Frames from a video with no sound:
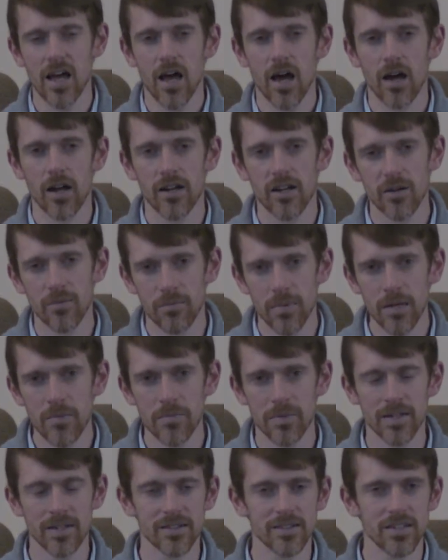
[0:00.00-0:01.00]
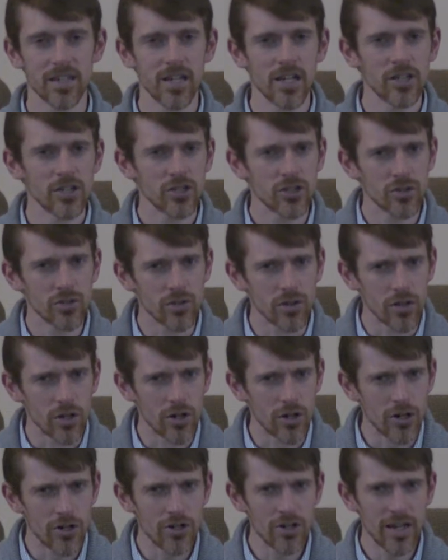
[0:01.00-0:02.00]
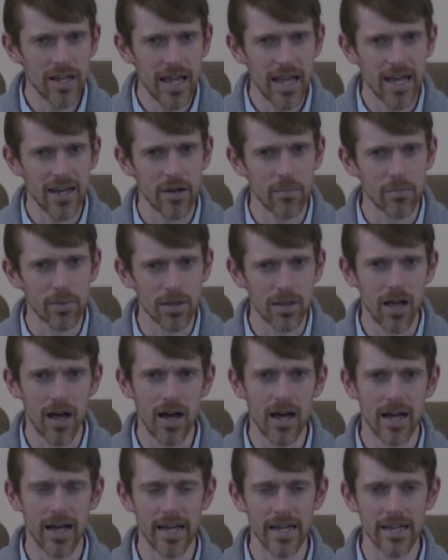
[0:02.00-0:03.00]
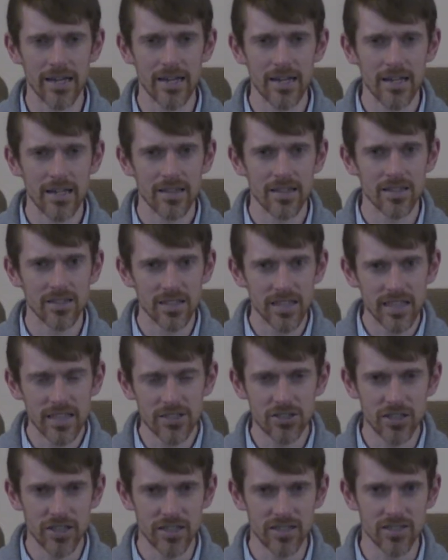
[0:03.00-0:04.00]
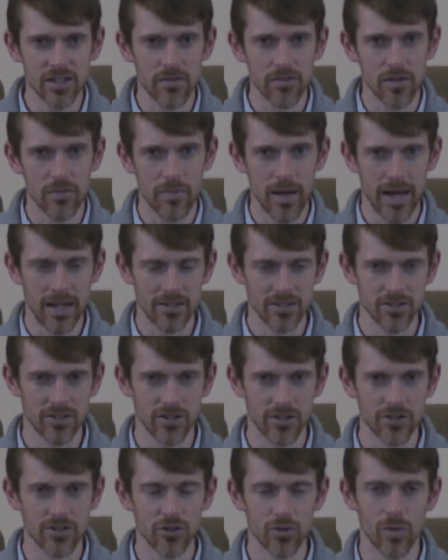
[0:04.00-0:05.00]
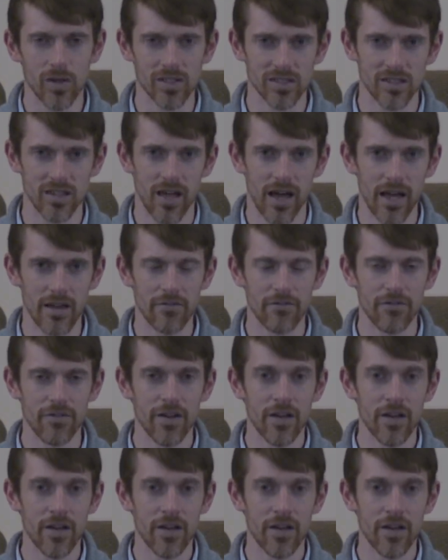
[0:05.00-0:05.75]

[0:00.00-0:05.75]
a commitment to learn and apply the teachings of the master to one's life.